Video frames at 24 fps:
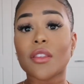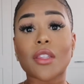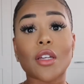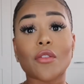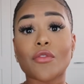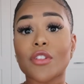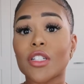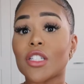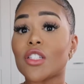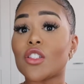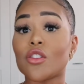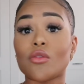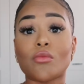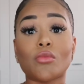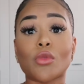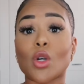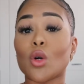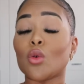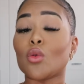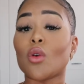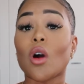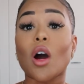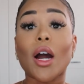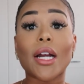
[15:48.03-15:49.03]
There is
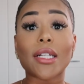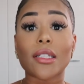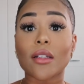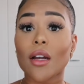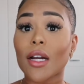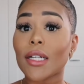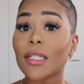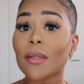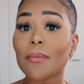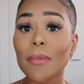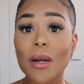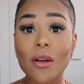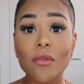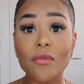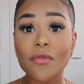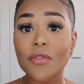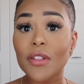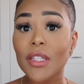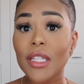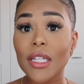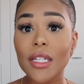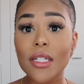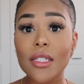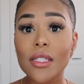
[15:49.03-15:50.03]
no guideline amount for
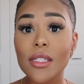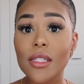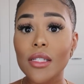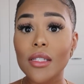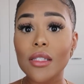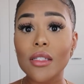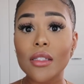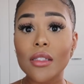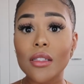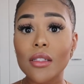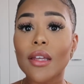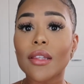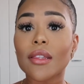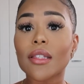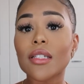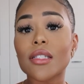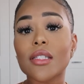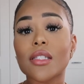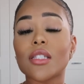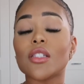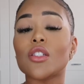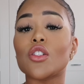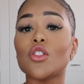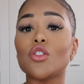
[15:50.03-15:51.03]
this.
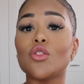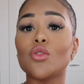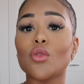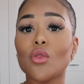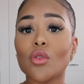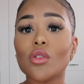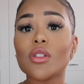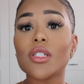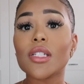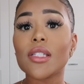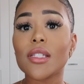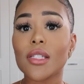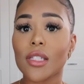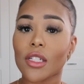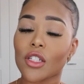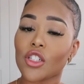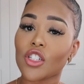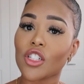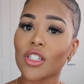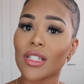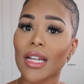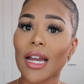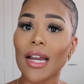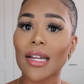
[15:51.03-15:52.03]
This is your
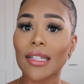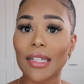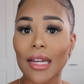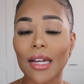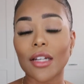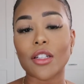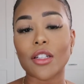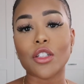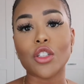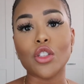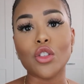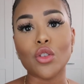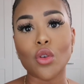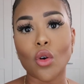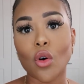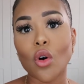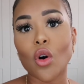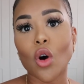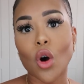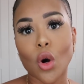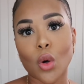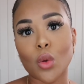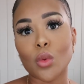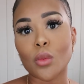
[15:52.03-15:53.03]
decision and at
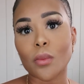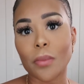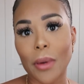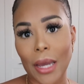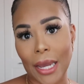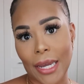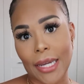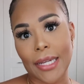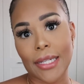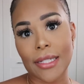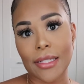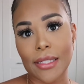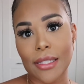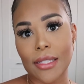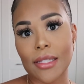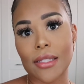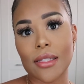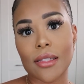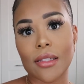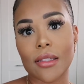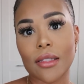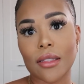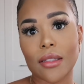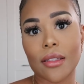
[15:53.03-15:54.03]
your own
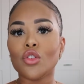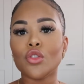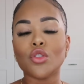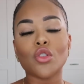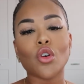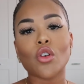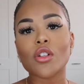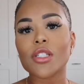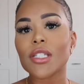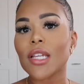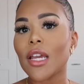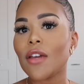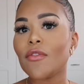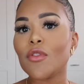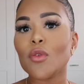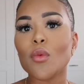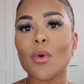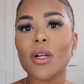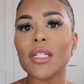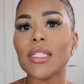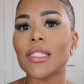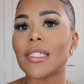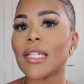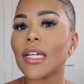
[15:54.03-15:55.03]
pace. Not
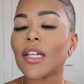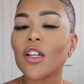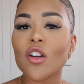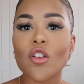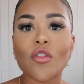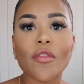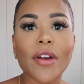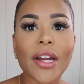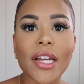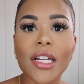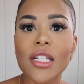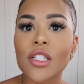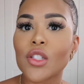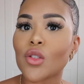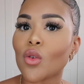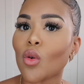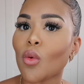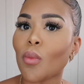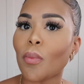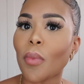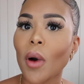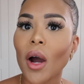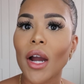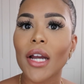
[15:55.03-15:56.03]
everyone decorates or
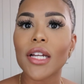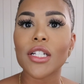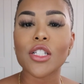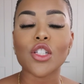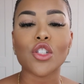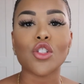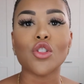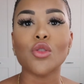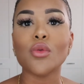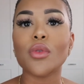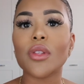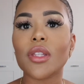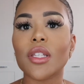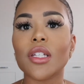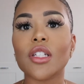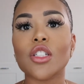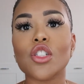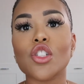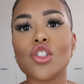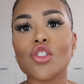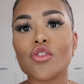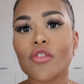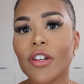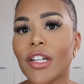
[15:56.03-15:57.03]
buys new things
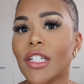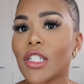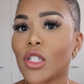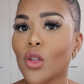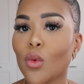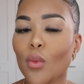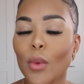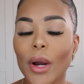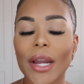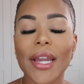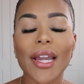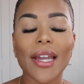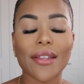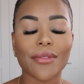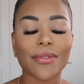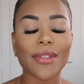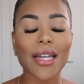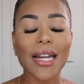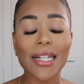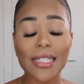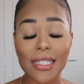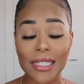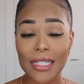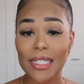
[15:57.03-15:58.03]
straight away, and
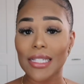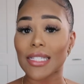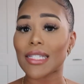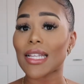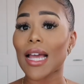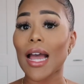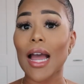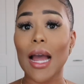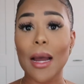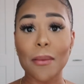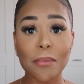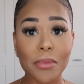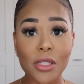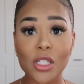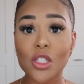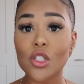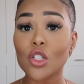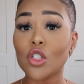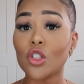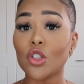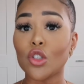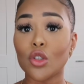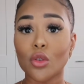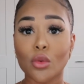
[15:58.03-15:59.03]
that is
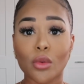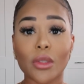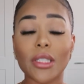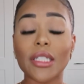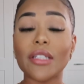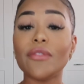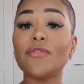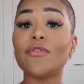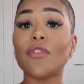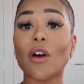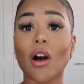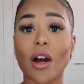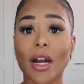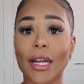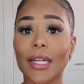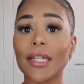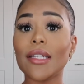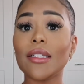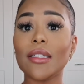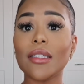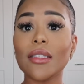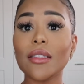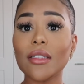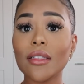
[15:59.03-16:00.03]
absolutely
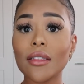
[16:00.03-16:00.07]
fine.